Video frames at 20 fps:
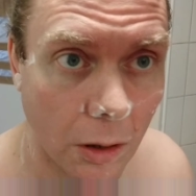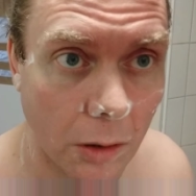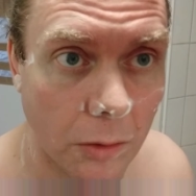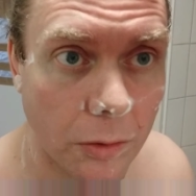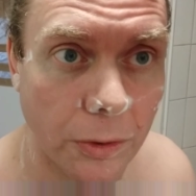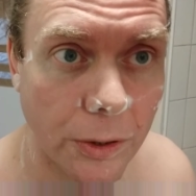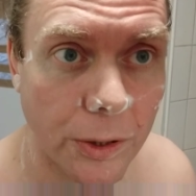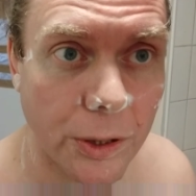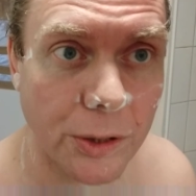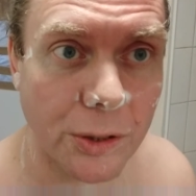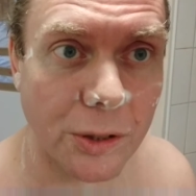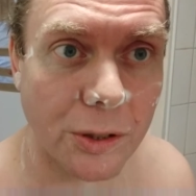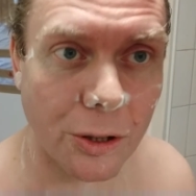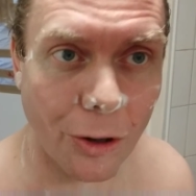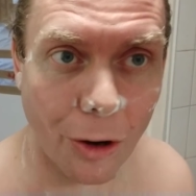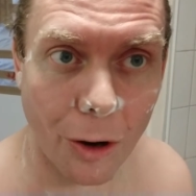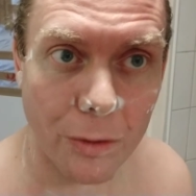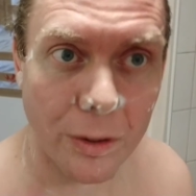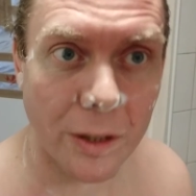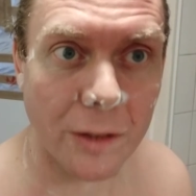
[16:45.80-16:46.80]
feel
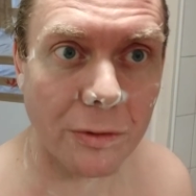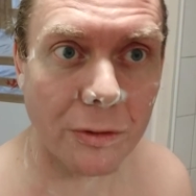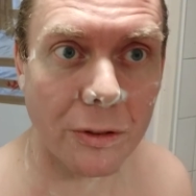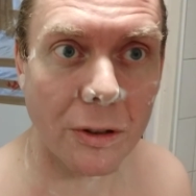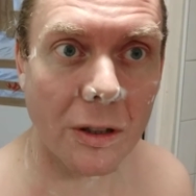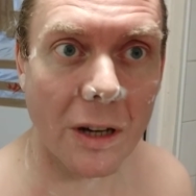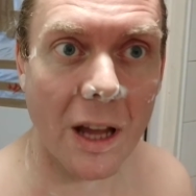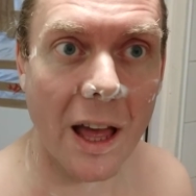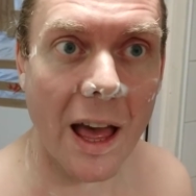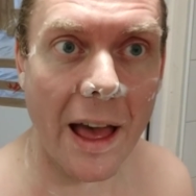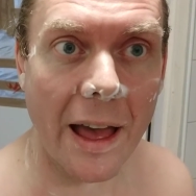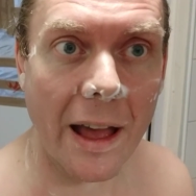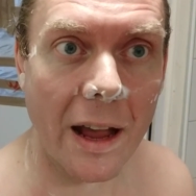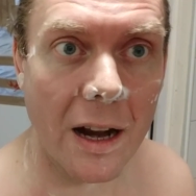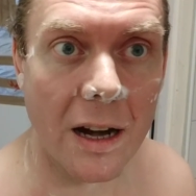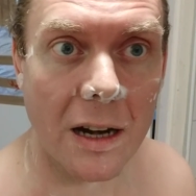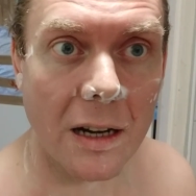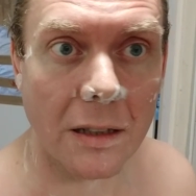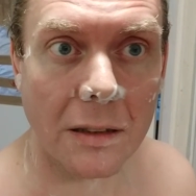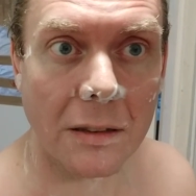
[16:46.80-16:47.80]
sorry for the
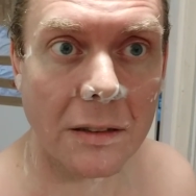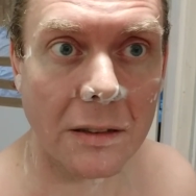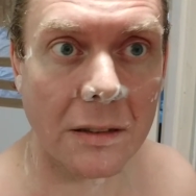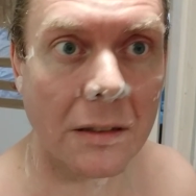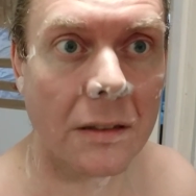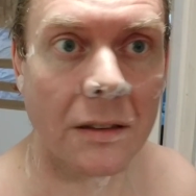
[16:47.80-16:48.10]
hairs.